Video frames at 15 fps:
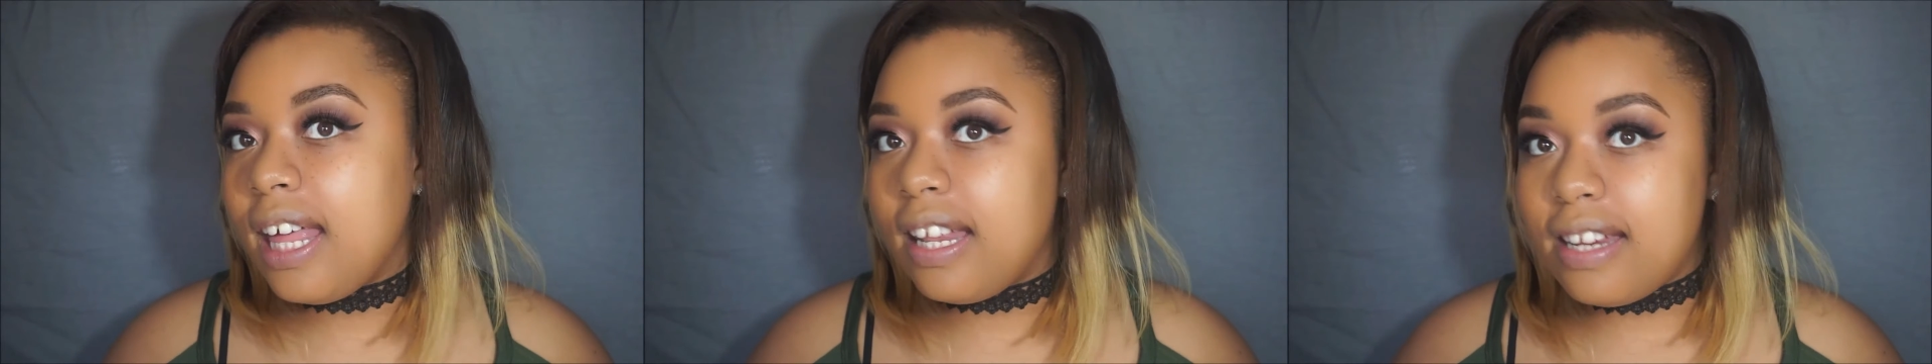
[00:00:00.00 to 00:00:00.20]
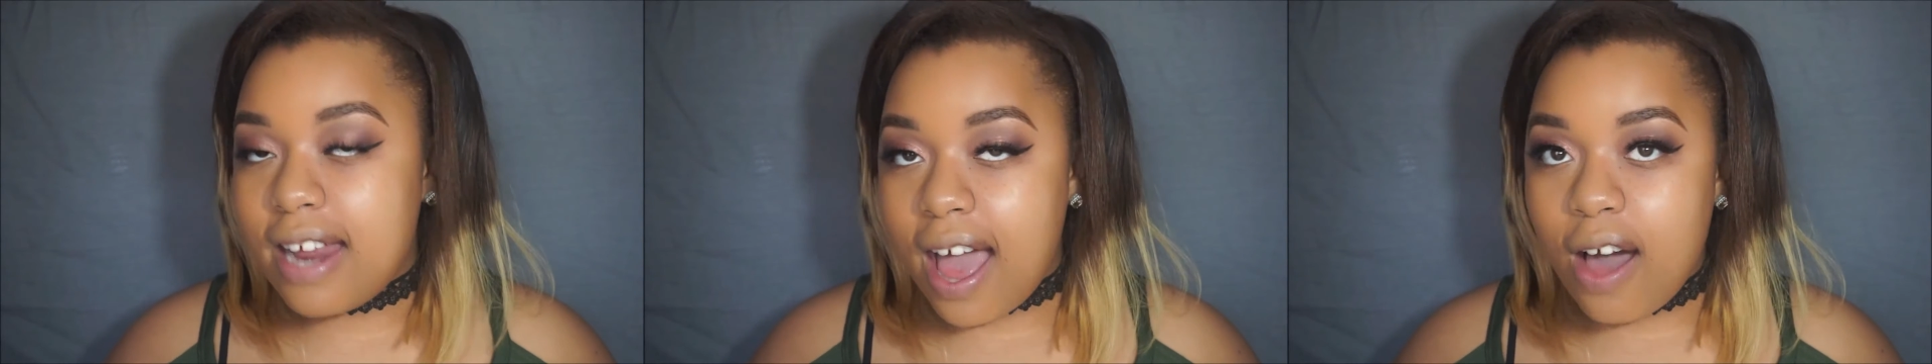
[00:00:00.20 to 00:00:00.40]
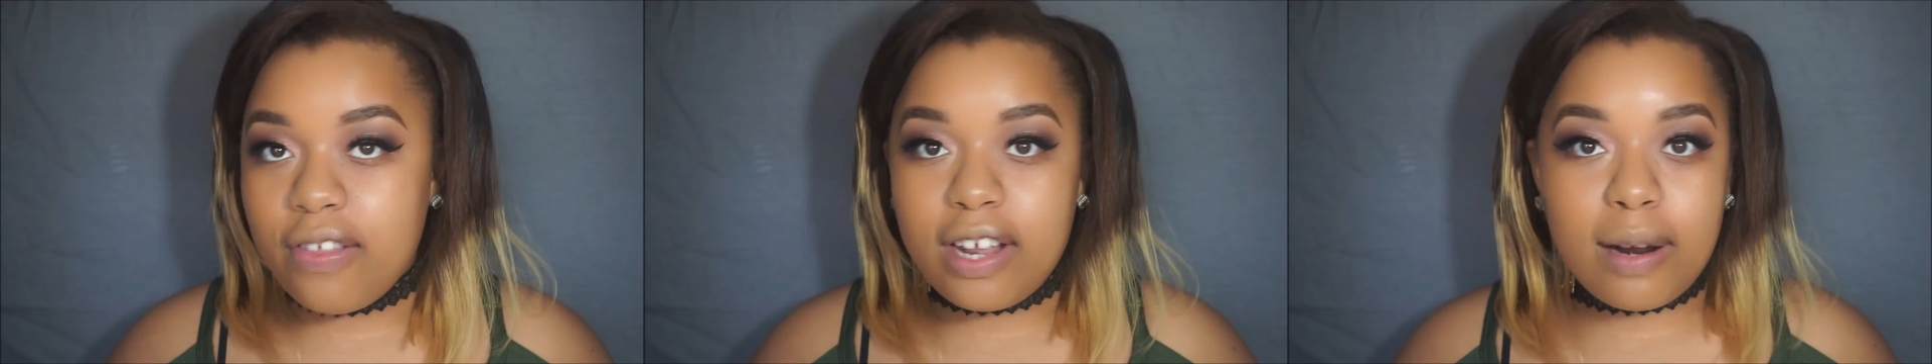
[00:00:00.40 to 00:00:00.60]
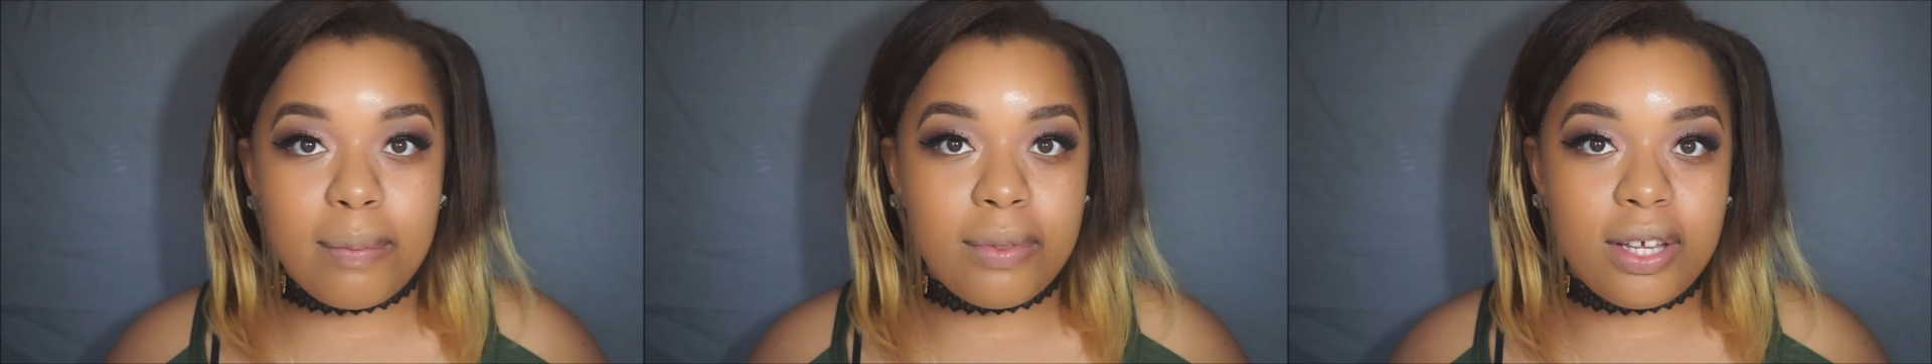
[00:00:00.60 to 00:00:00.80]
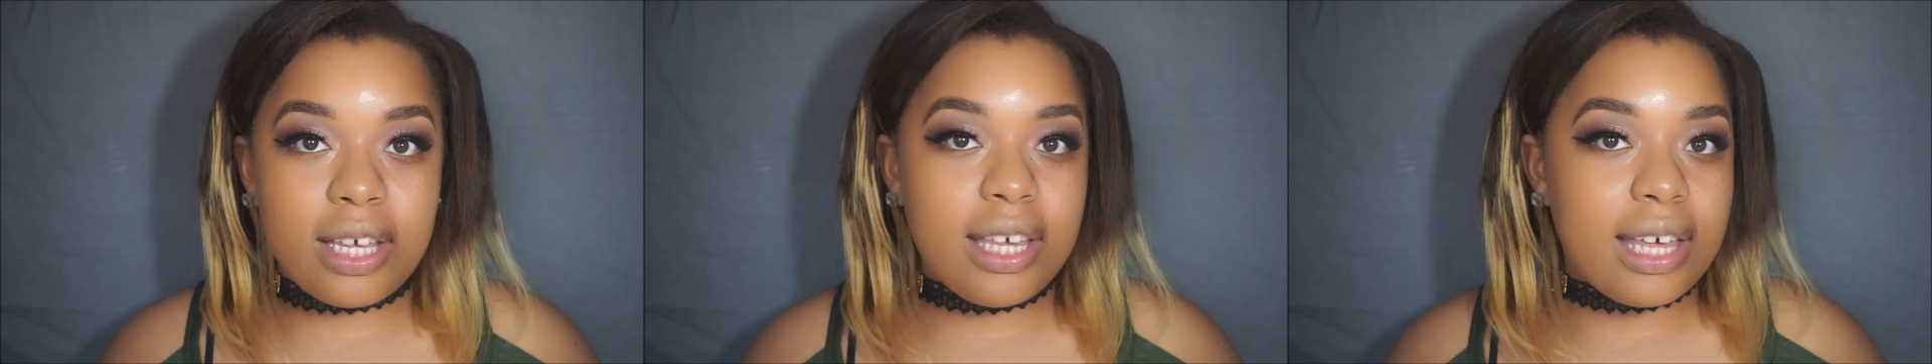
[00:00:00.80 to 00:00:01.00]
now that
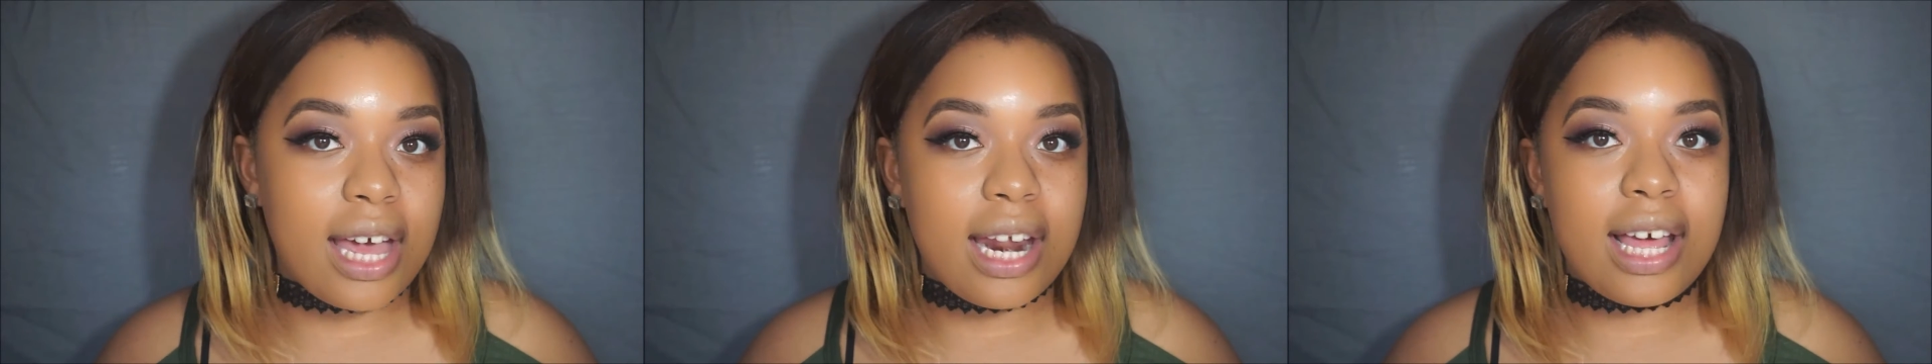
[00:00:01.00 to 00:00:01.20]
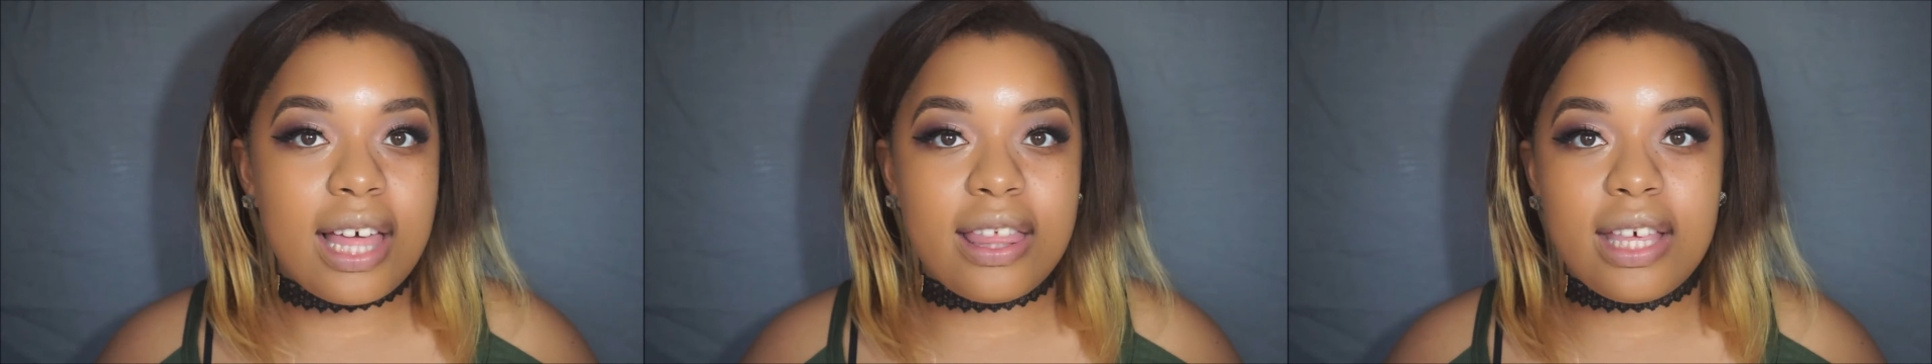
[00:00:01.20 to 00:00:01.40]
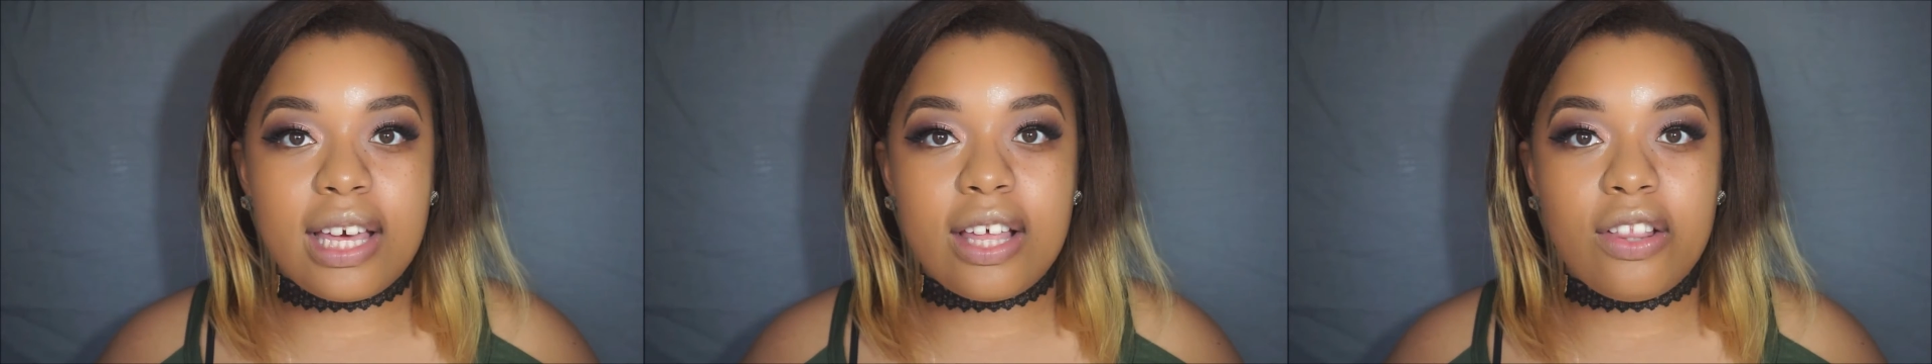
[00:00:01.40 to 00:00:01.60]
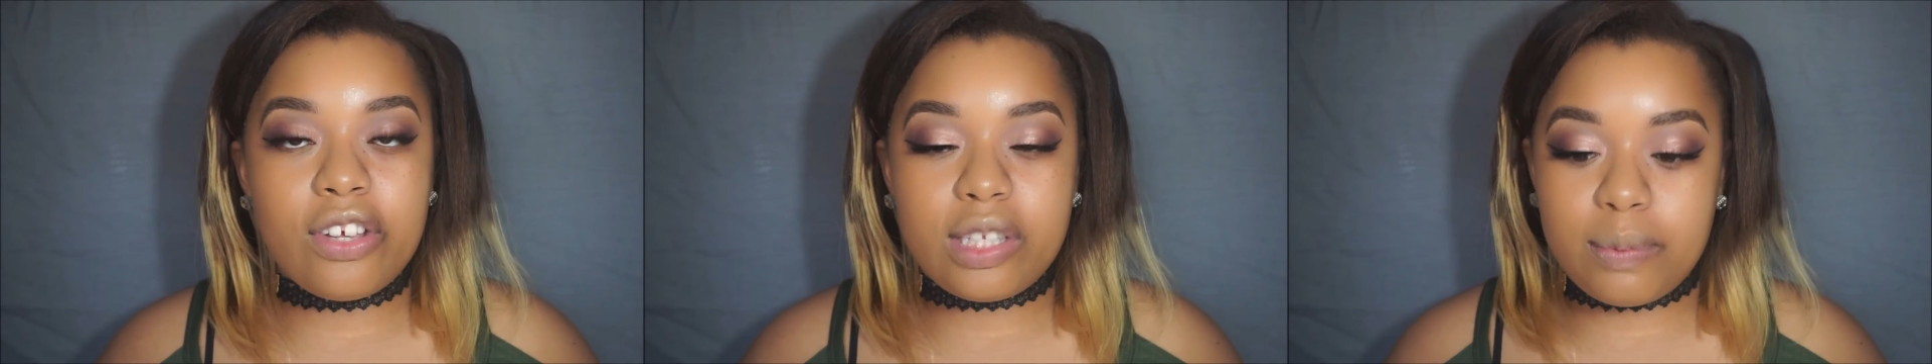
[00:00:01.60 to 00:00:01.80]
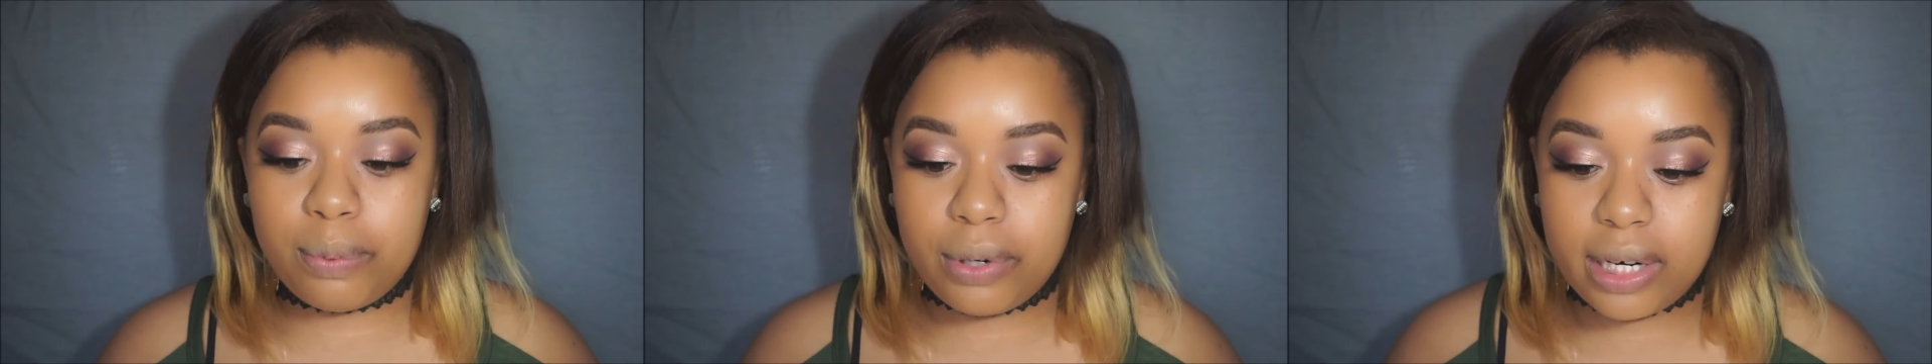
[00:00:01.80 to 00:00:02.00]
I'm looking at it, I think it
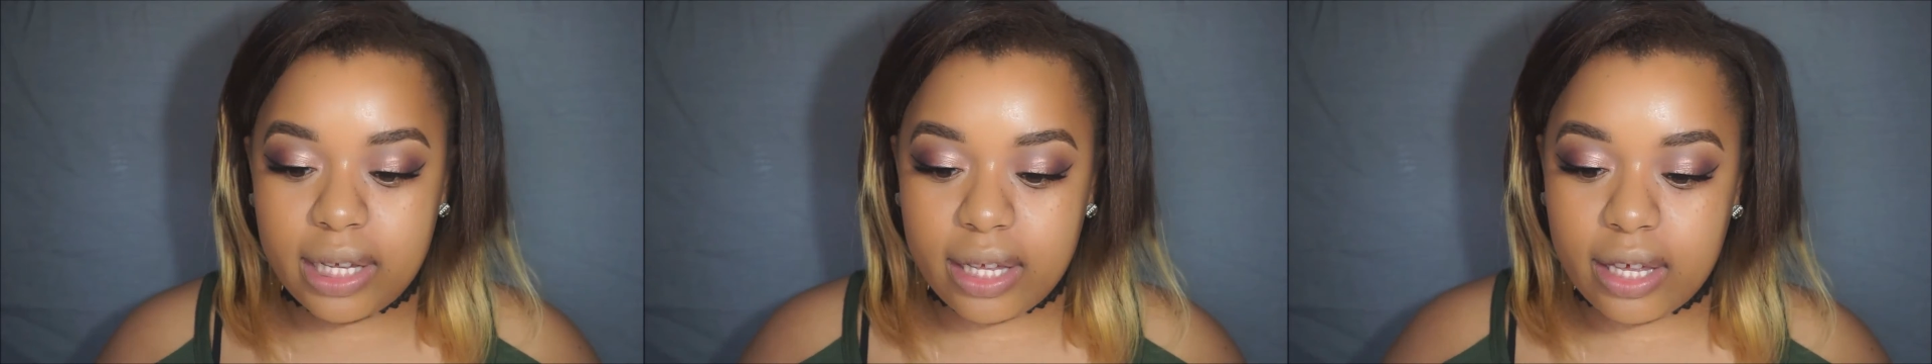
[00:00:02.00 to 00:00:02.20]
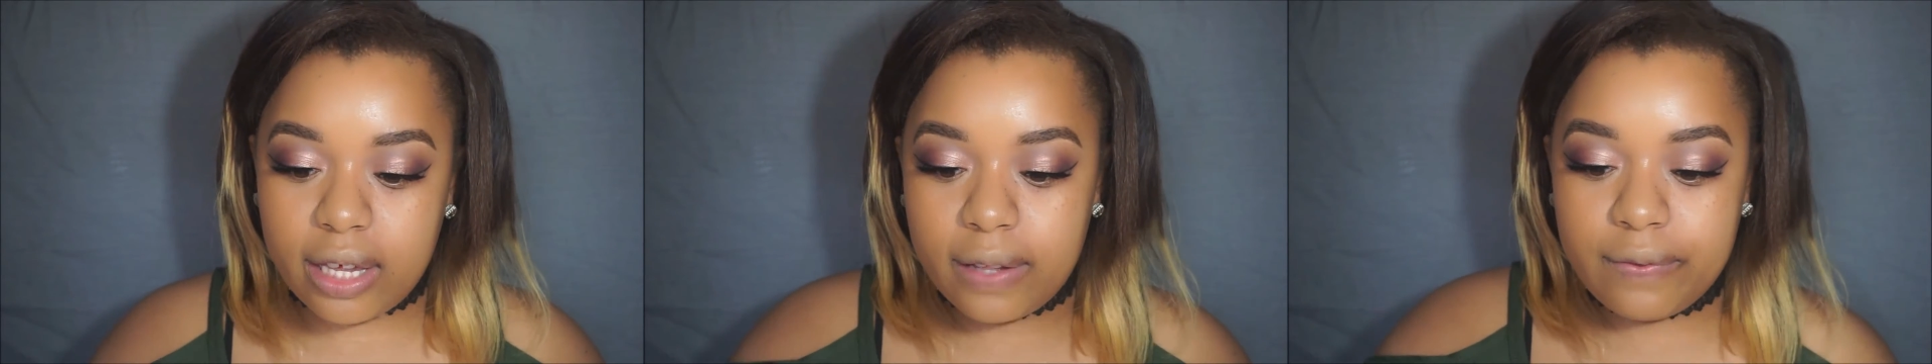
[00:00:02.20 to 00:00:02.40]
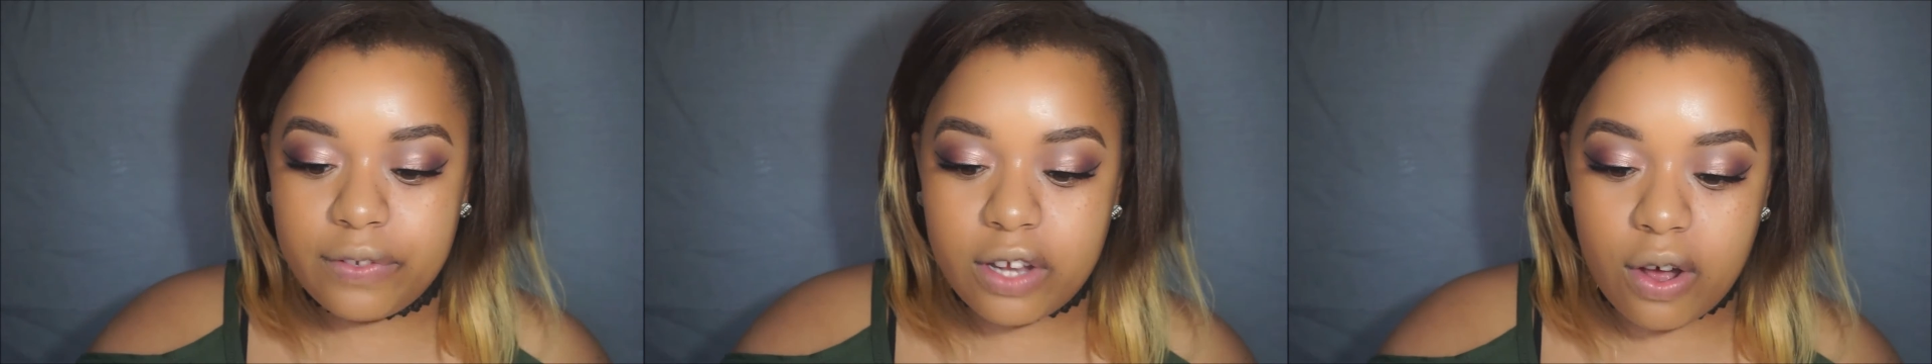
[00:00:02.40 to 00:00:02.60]
looks pretty good.